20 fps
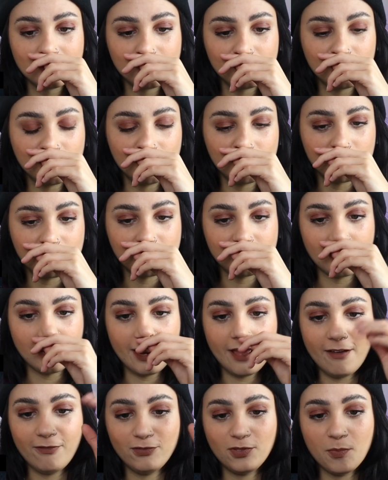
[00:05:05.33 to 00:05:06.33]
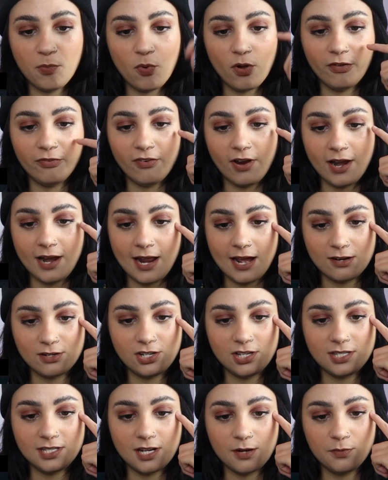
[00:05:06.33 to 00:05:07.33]
So she just said, F the boyfriend
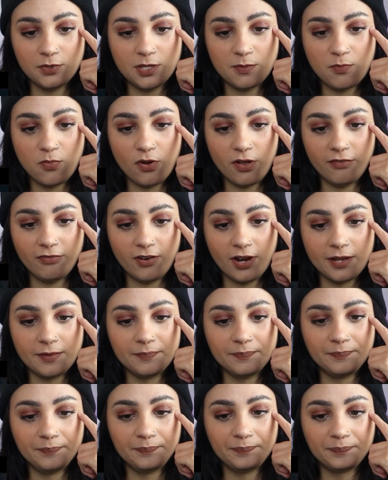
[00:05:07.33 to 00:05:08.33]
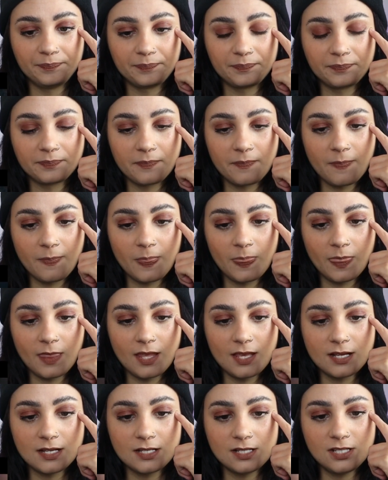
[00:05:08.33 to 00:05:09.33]
now. She's done with the boyfriend.
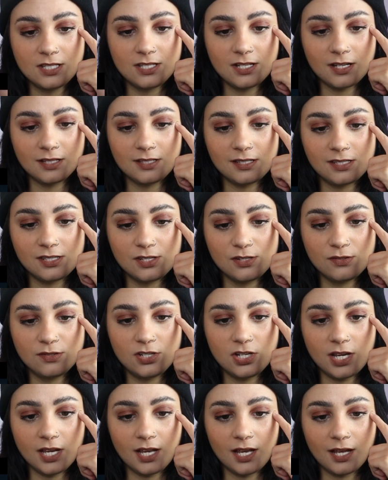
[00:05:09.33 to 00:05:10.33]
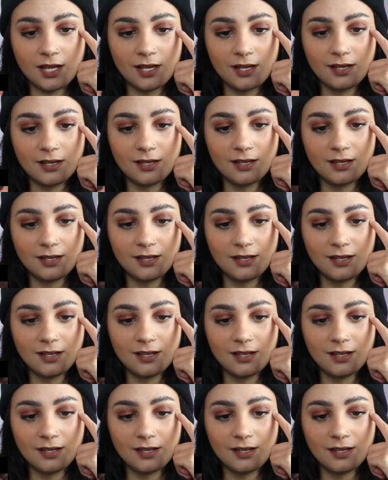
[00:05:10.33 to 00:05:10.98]
She's got this new chick.